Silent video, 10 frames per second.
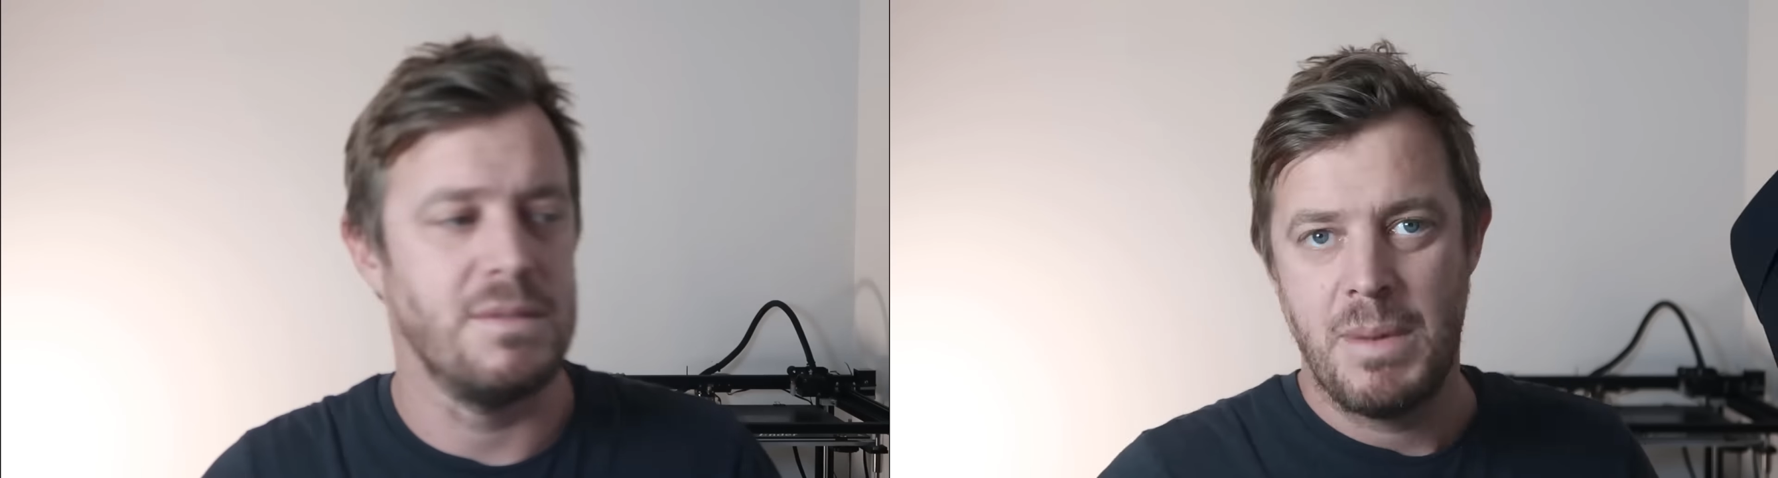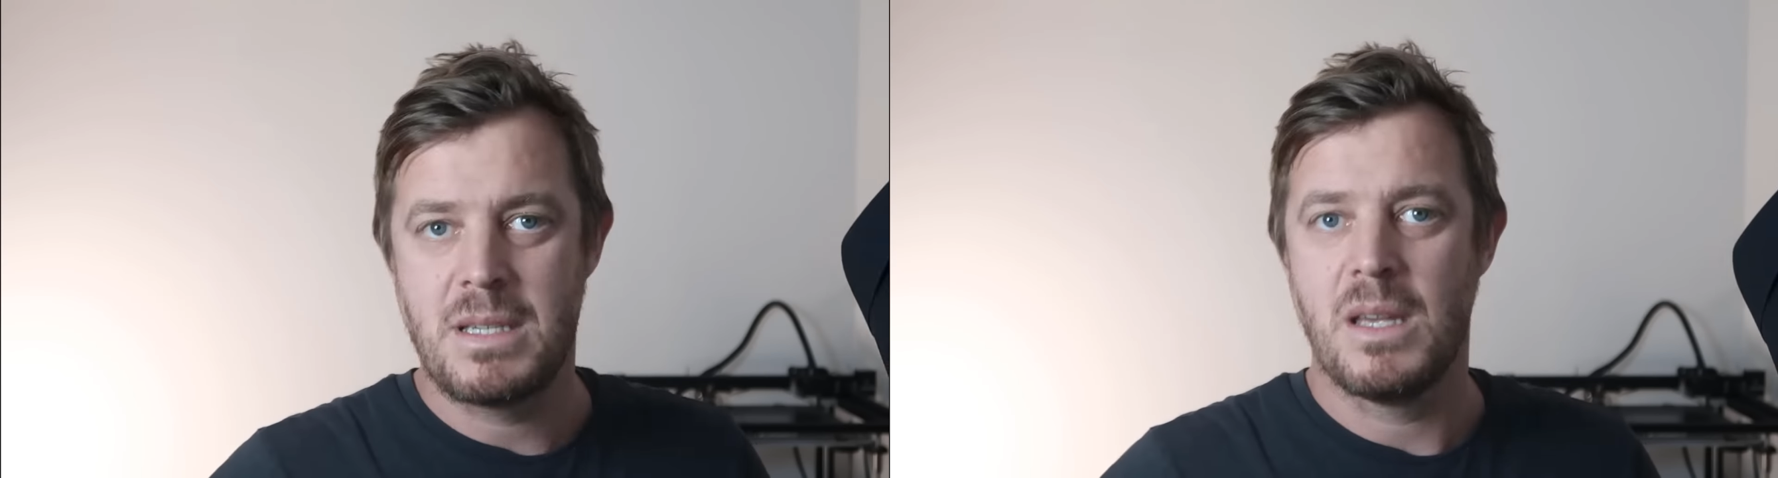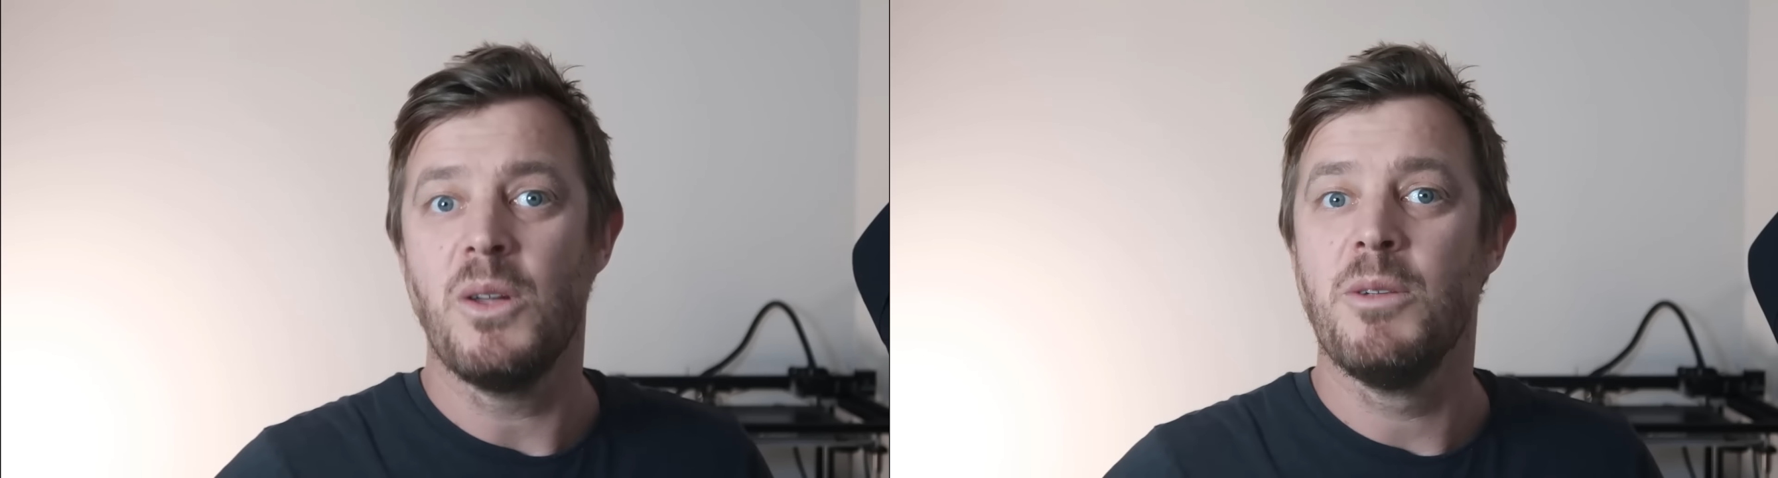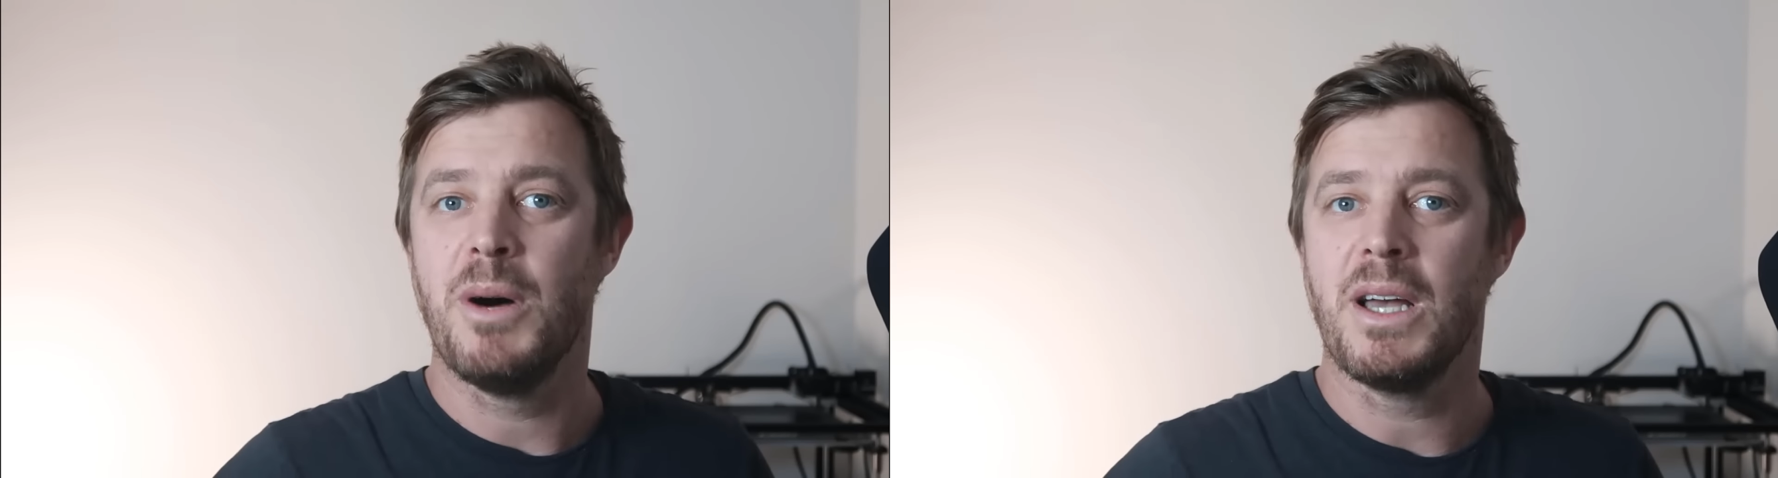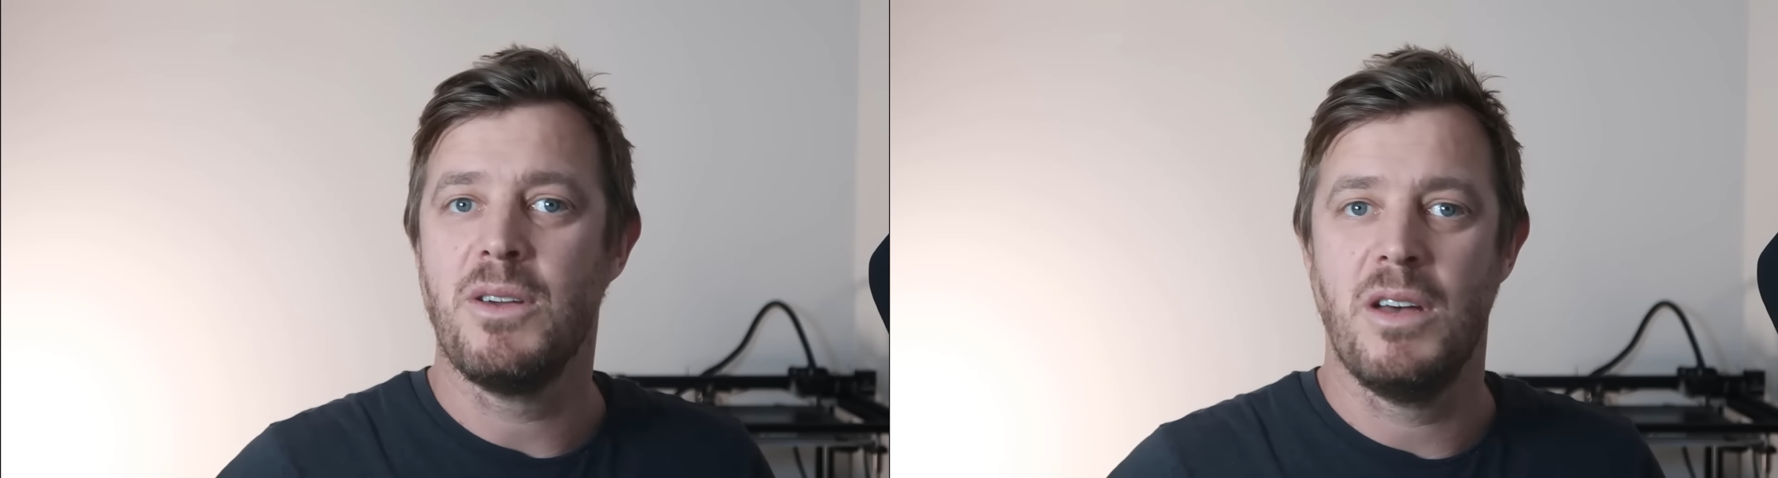Basically, on the
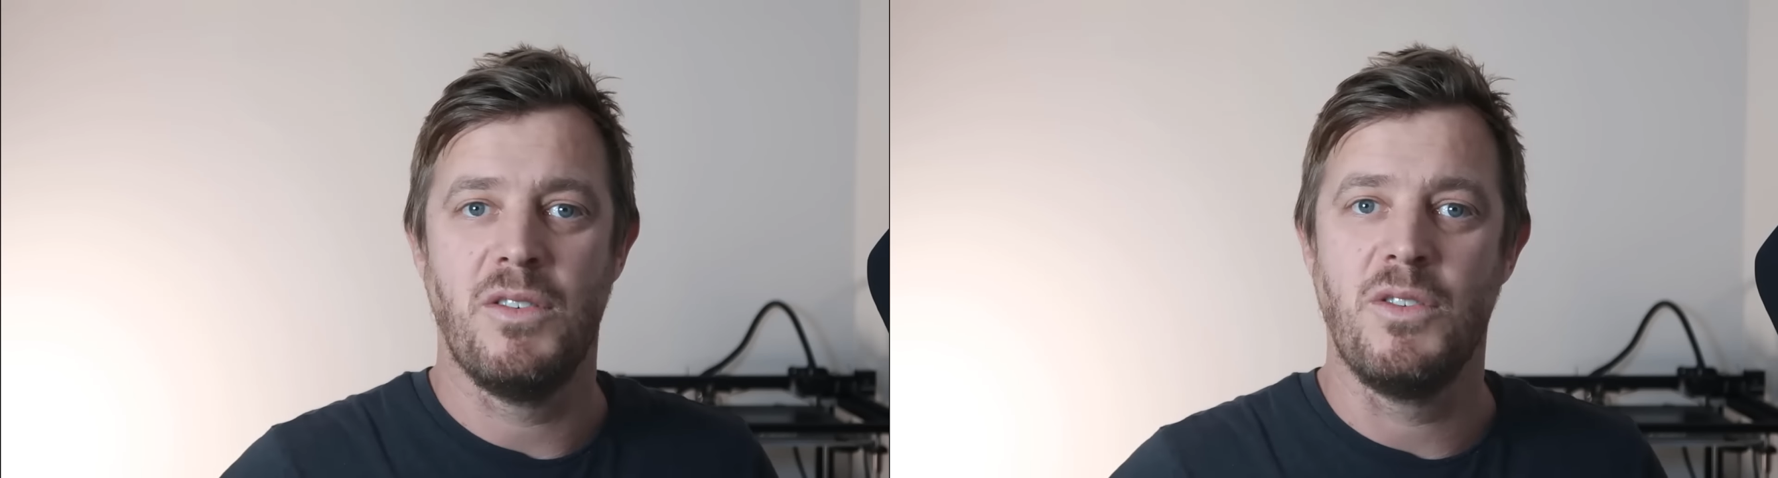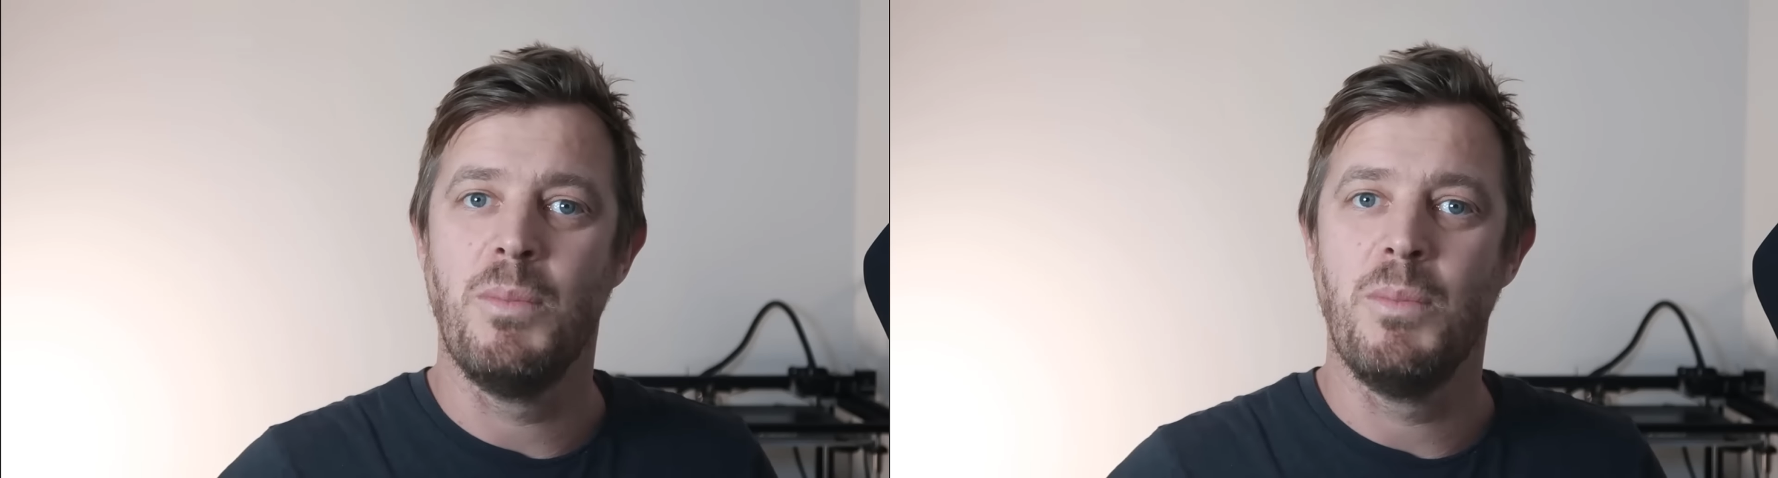bike you have a few